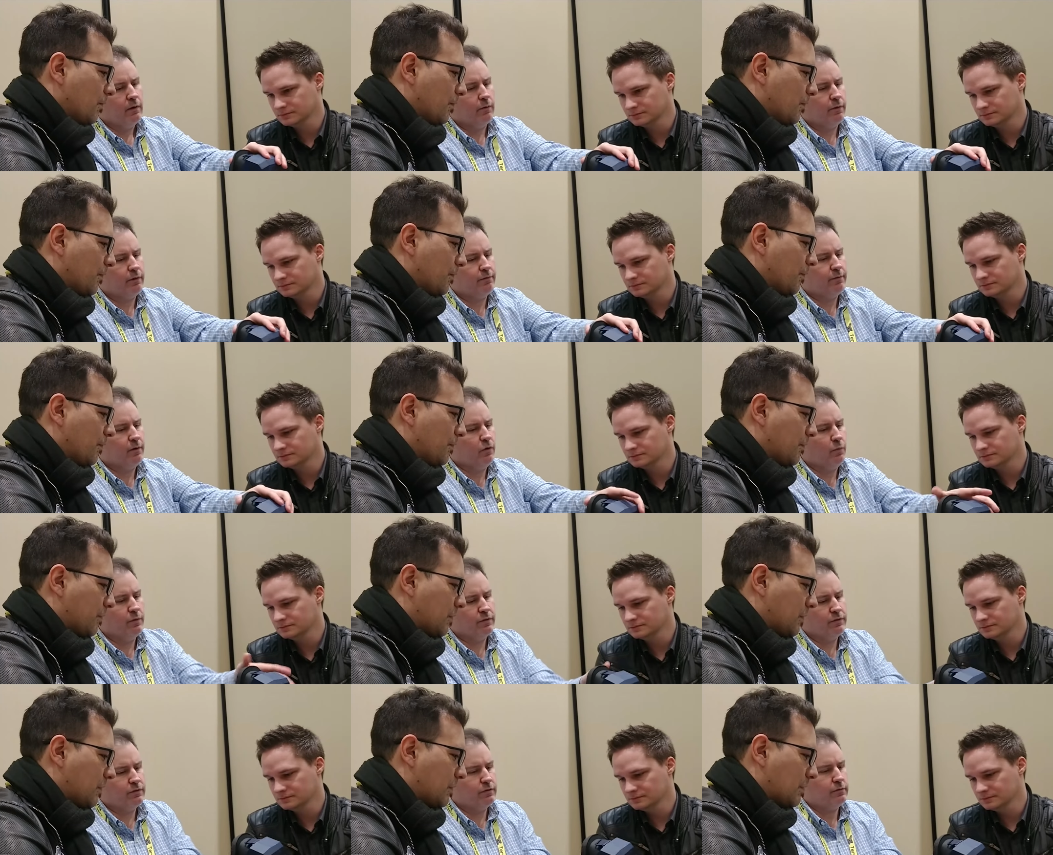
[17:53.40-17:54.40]
Speaker 1: where the
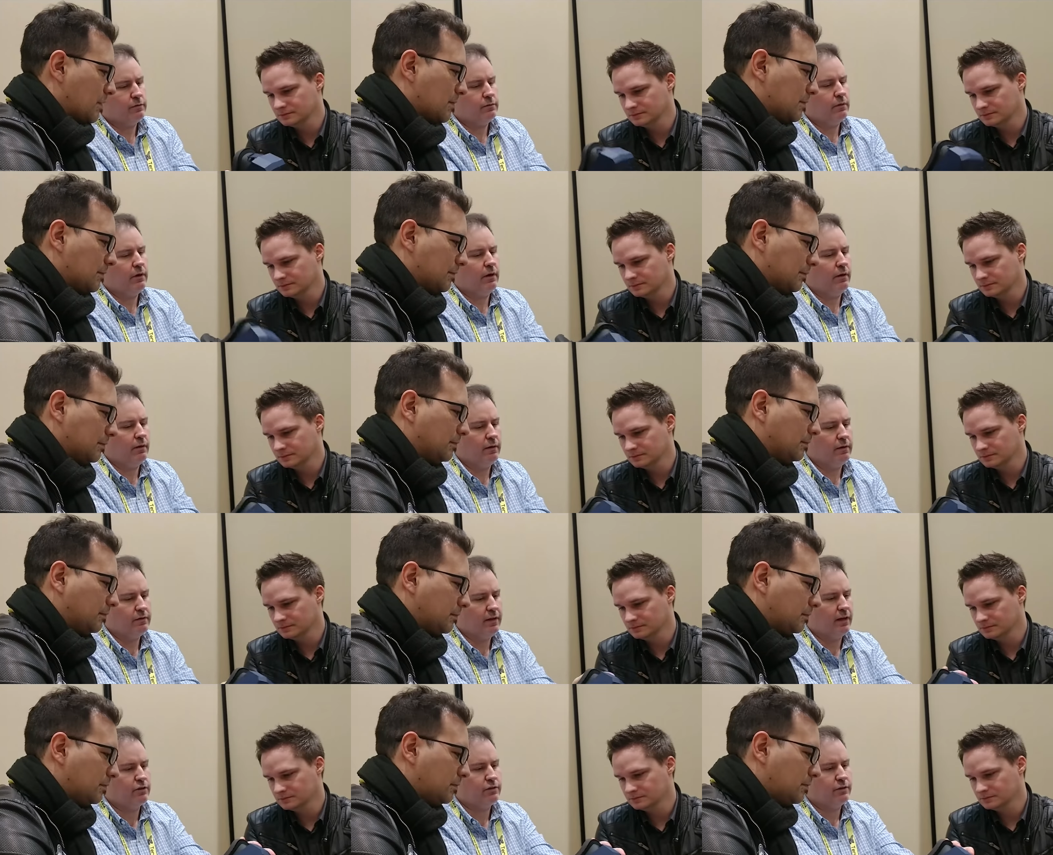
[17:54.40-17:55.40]
foam is uh, is
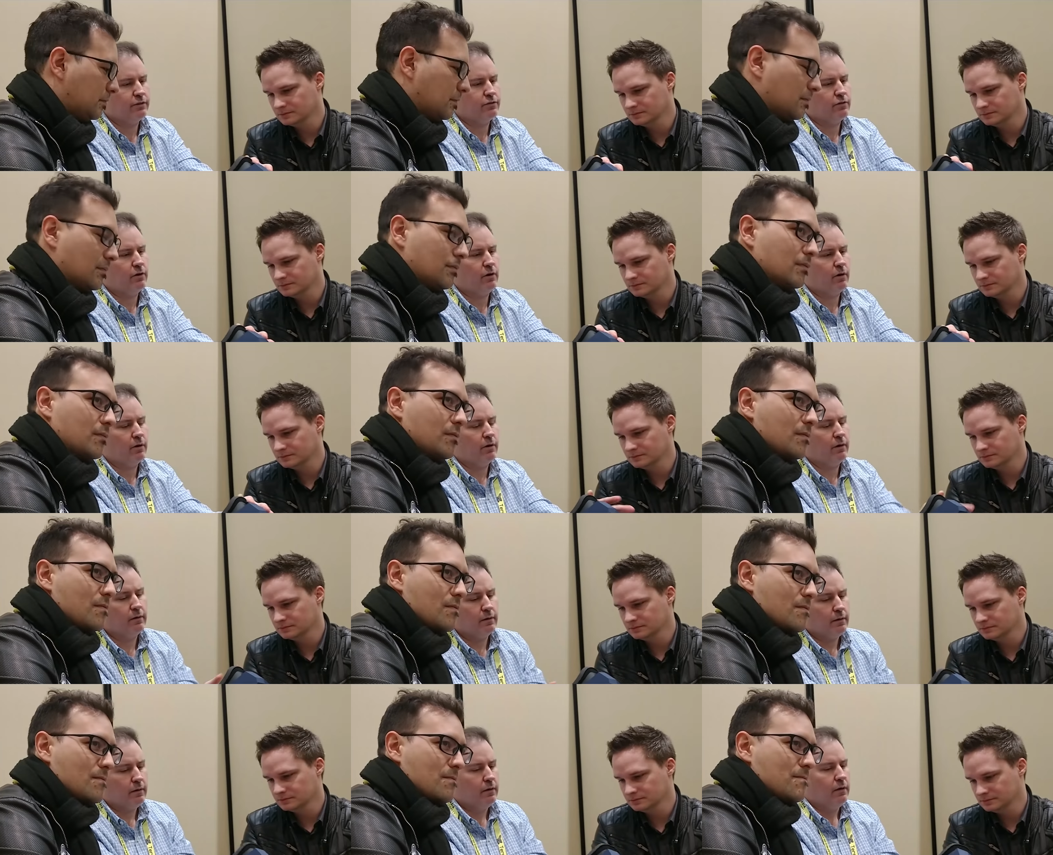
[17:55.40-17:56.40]
actually stronger.
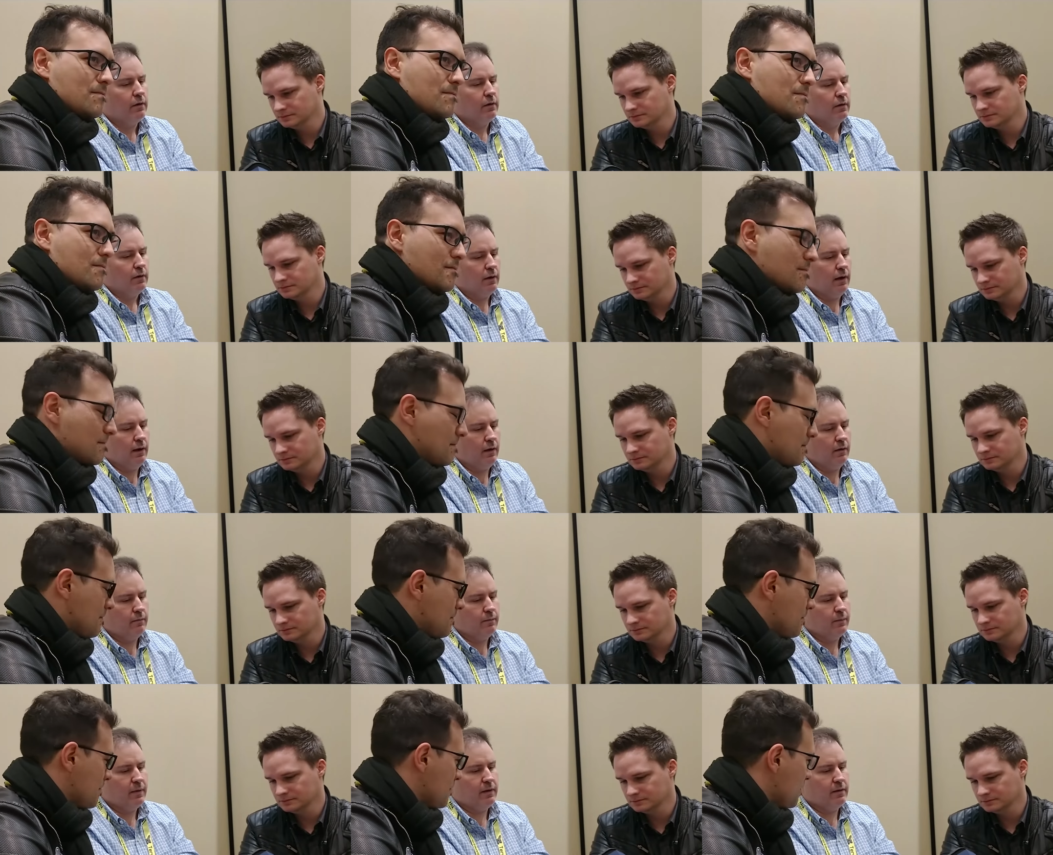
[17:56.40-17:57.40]
Mm -hmm.
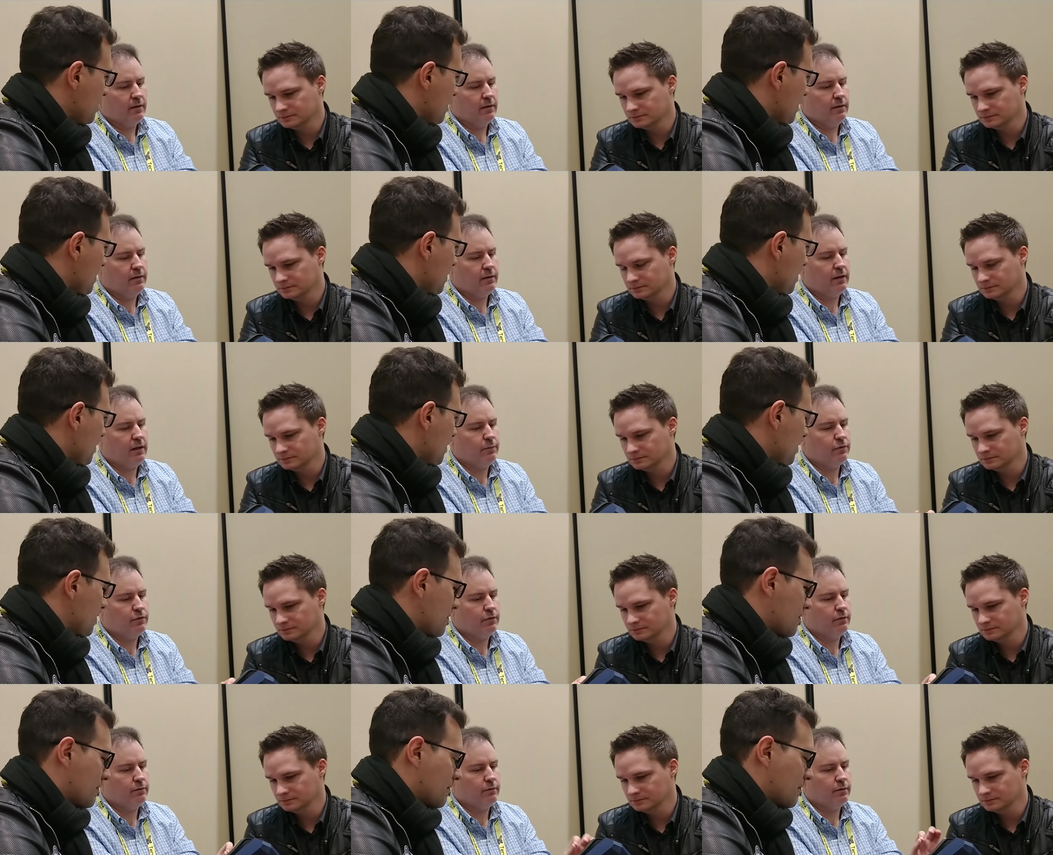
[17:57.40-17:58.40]
uh, it, it, keeps
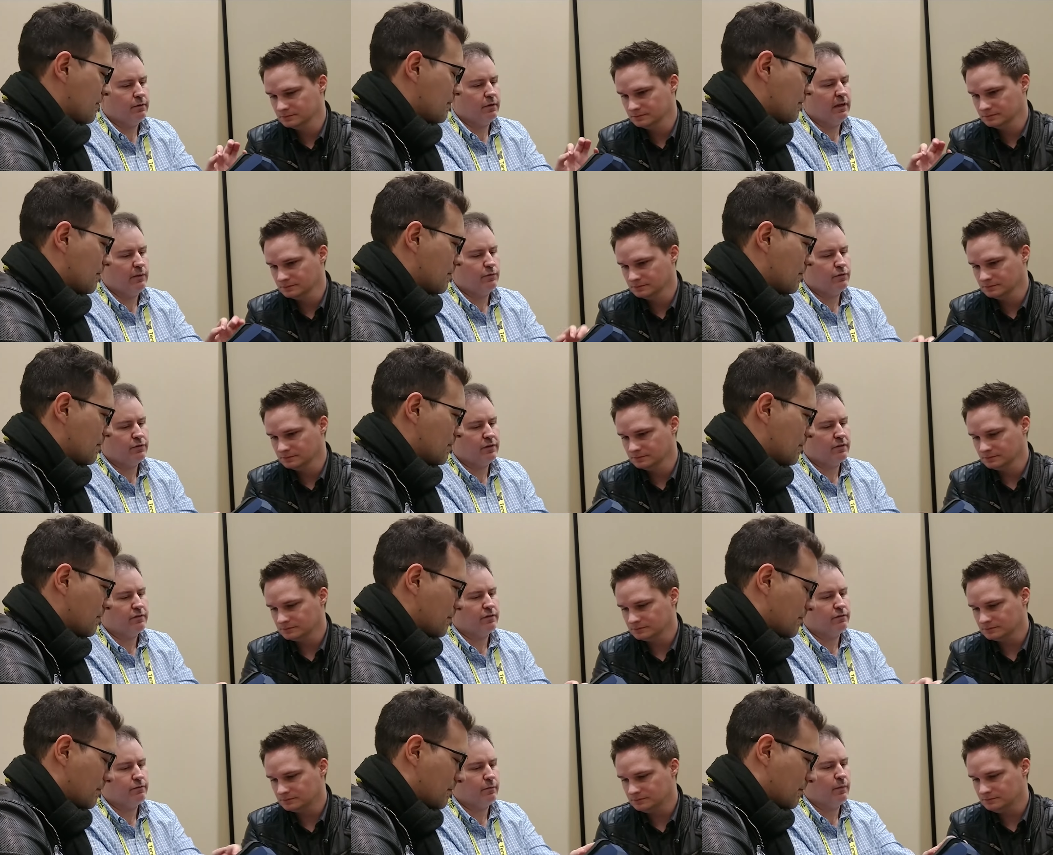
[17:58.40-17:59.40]
you it keeps your
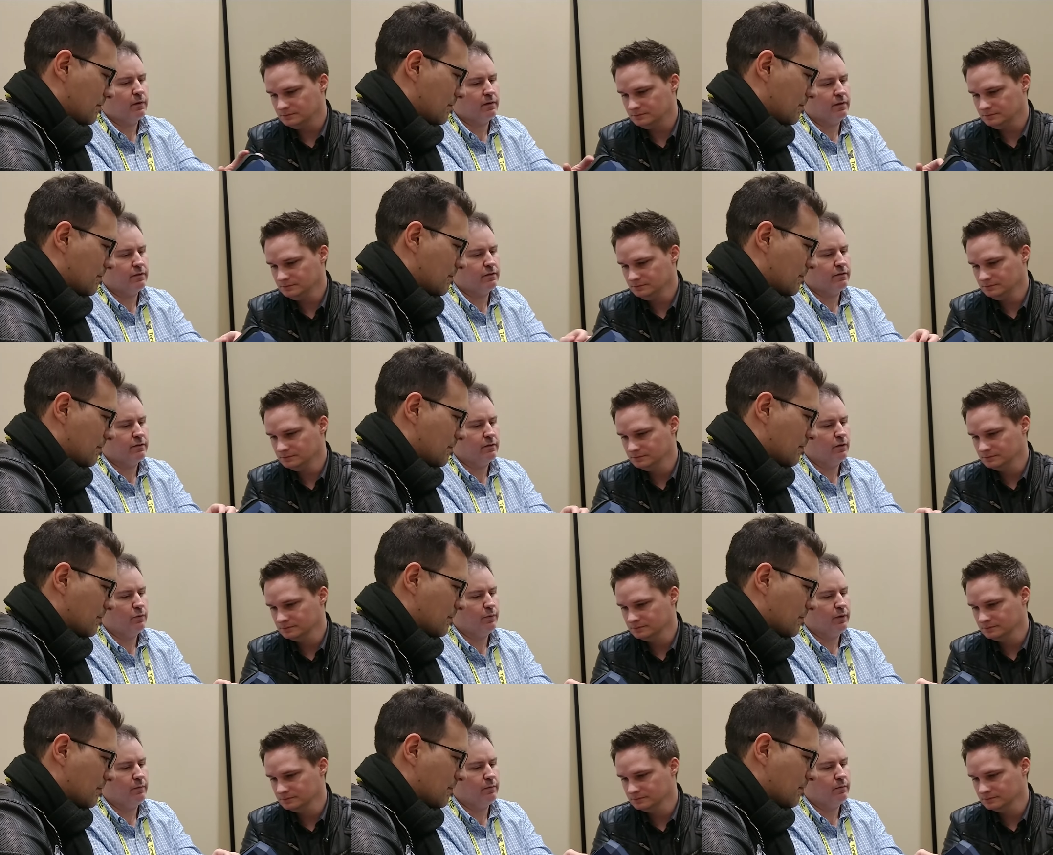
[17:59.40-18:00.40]
distance from the lenses a little
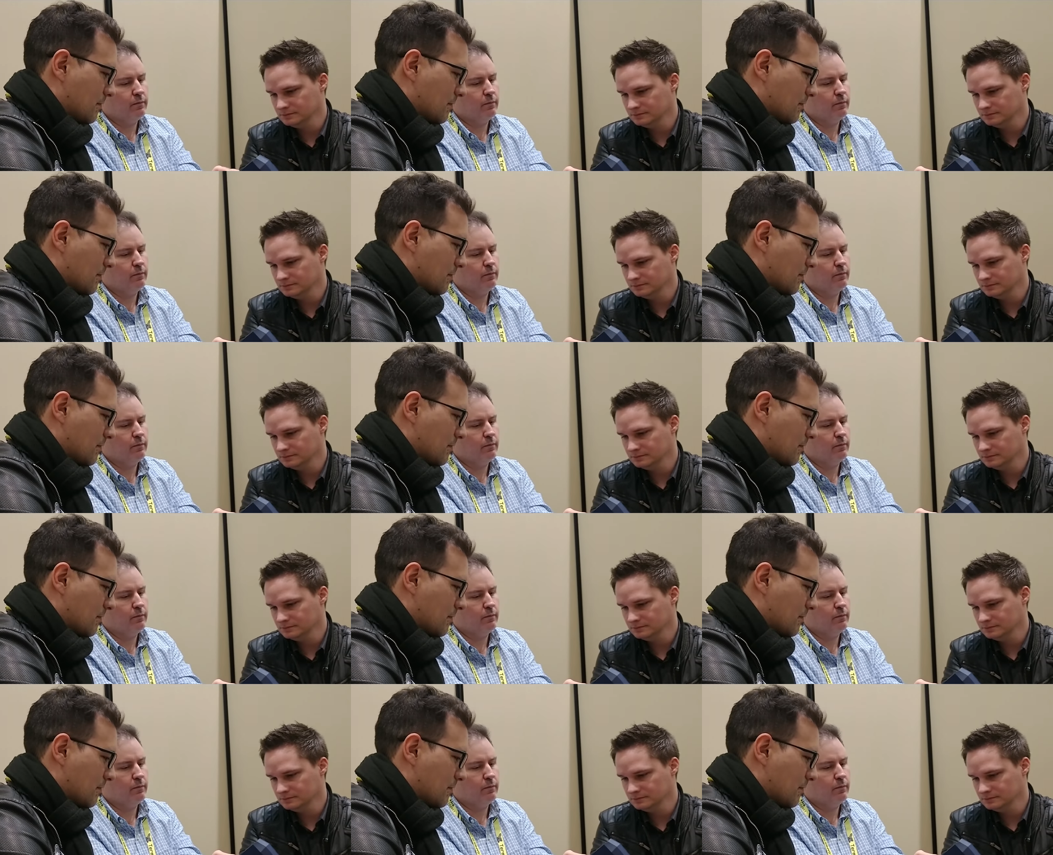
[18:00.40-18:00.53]
bit